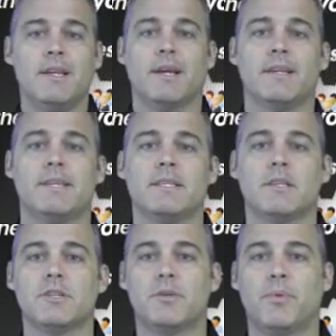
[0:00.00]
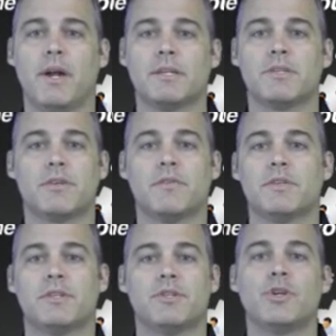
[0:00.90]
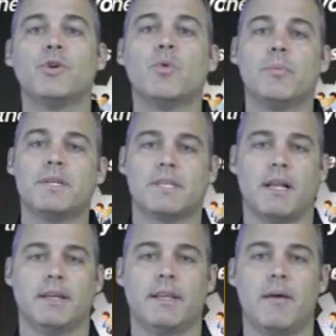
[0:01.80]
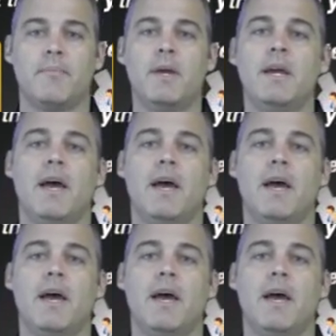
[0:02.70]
that contains a list of products and services you will be selling them,